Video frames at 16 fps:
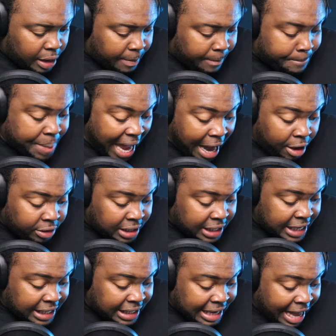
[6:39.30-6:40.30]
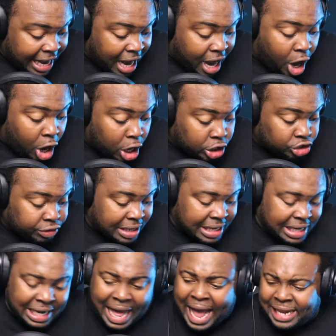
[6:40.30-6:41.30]
barely 100
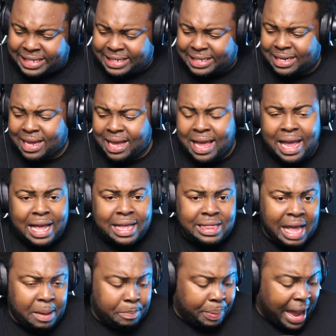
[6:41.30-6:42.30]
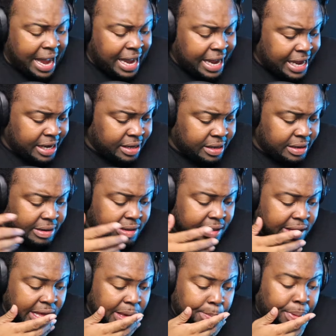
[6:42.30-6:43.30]
less than Peyton,
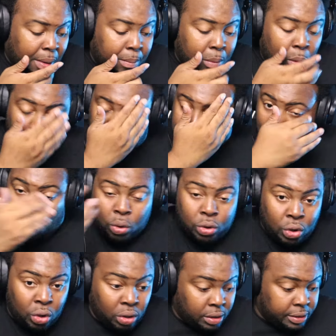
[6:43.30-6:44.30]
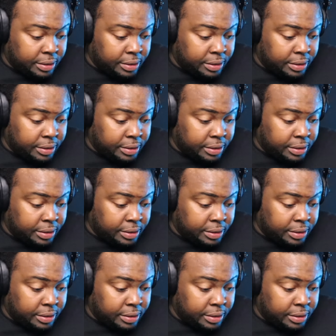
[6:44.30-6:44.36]
but more total.